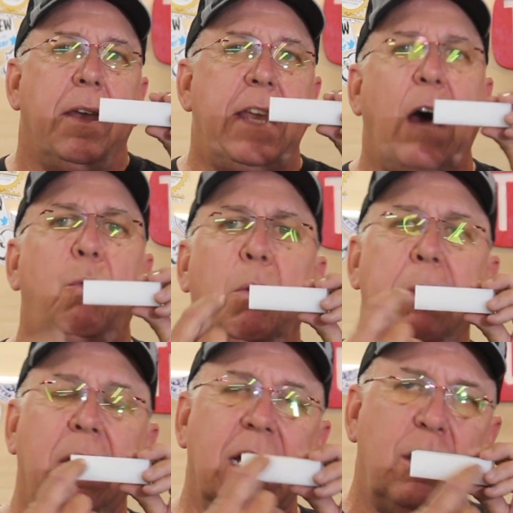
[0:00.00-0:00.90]
Now we'll
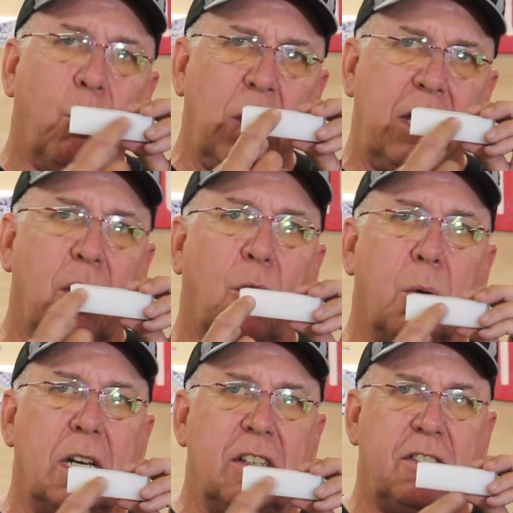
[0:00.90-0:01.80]
mill in the window
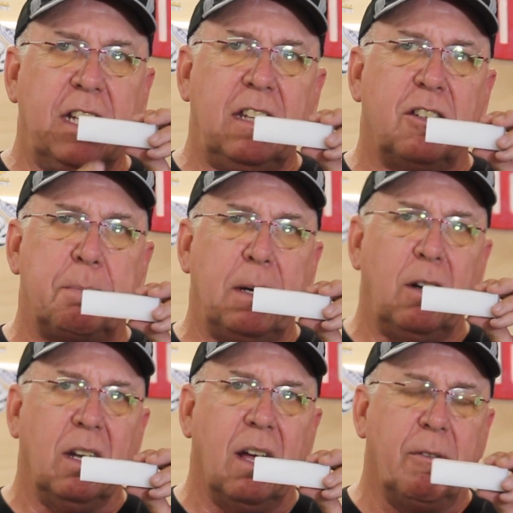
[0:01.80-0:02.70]
where you see the
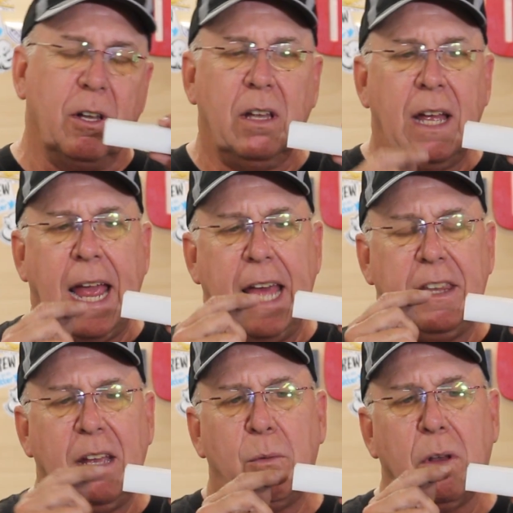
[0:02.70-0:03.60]
spirit level
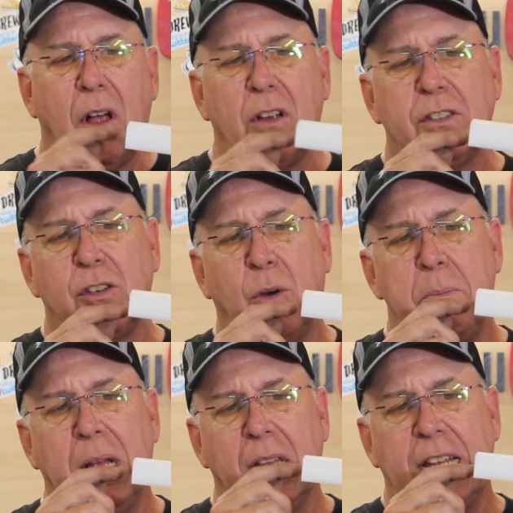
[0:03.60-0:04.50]
and then we'll also
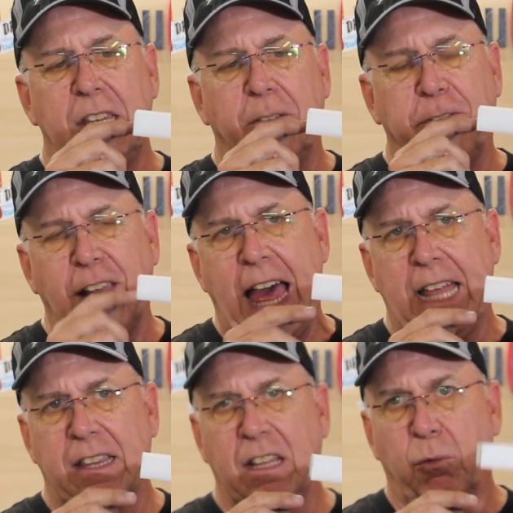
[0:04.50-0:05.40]
mill in the
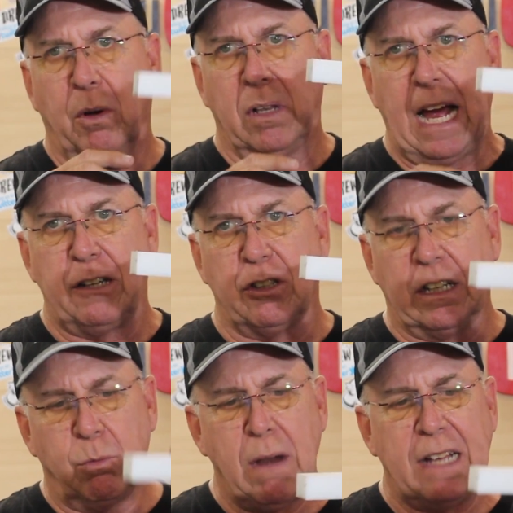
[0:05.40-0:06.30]
flat that will
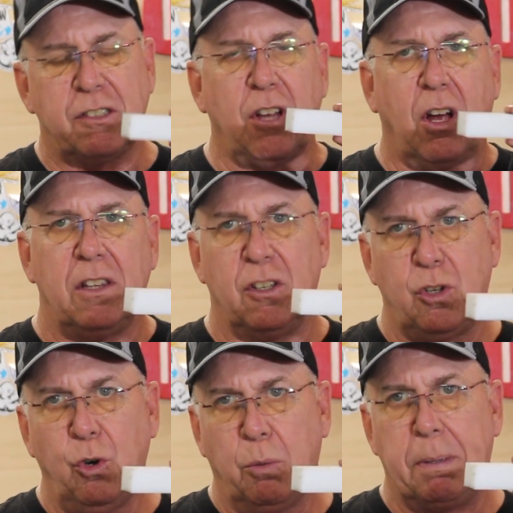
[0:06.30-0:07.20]
actually rest on the
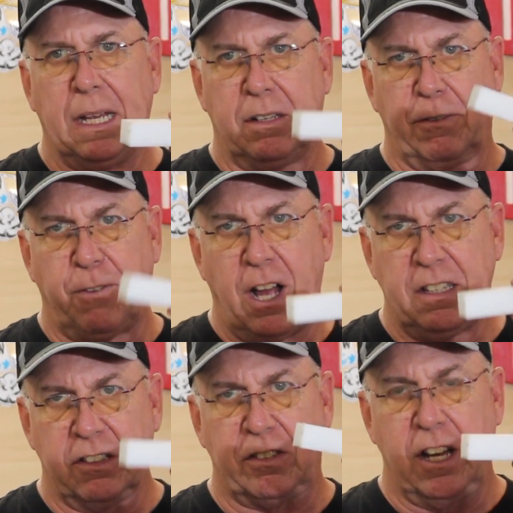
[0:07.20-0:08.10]
tool bit to
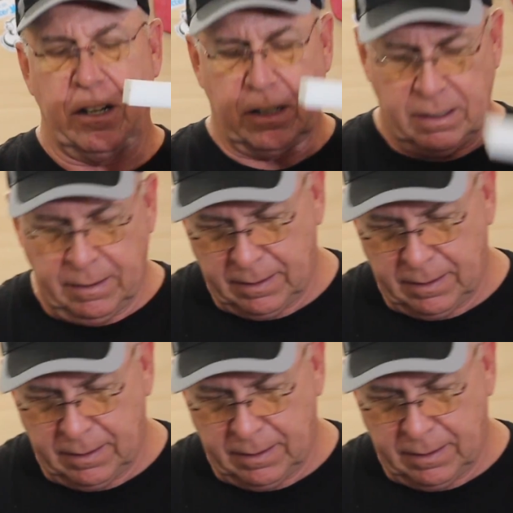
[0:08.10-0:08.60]
find the center.